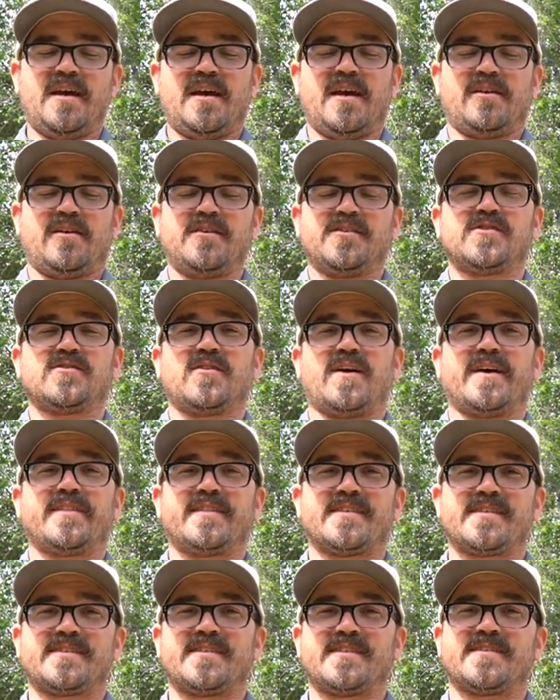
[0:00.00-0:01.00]
And also at
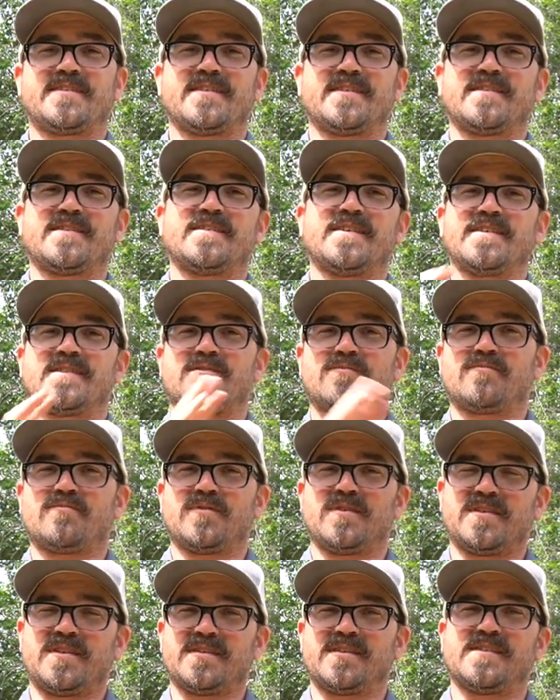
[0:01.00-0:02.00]
this distance, it's
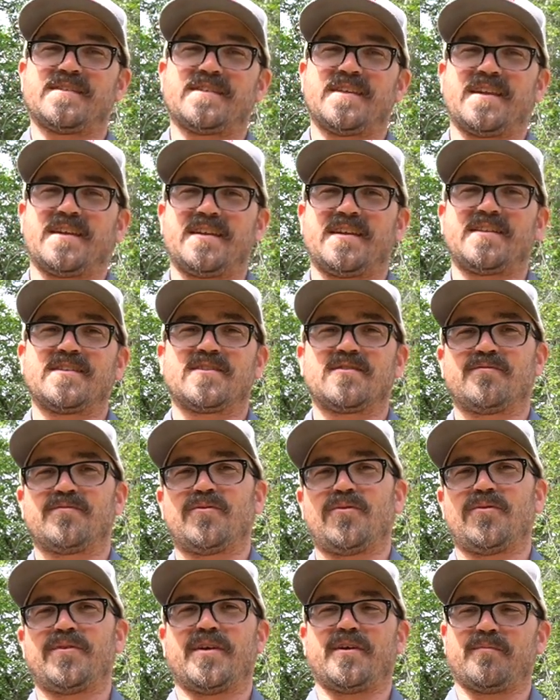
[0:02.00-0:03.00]
the distance that it needs to
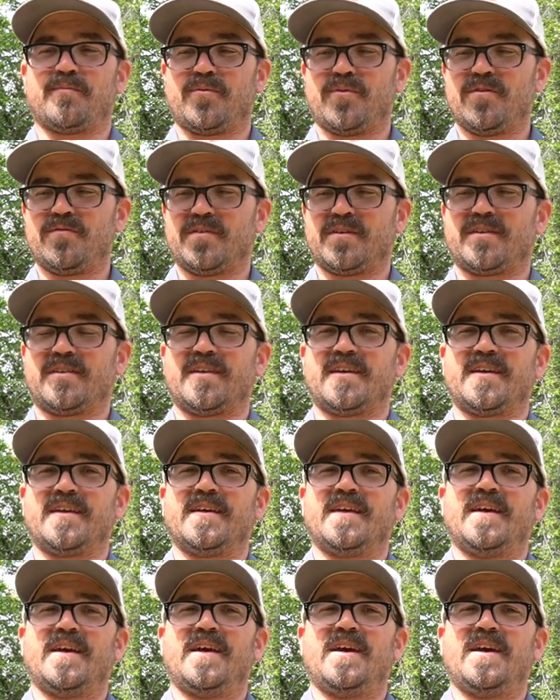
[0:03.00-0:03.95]
fold down perfectly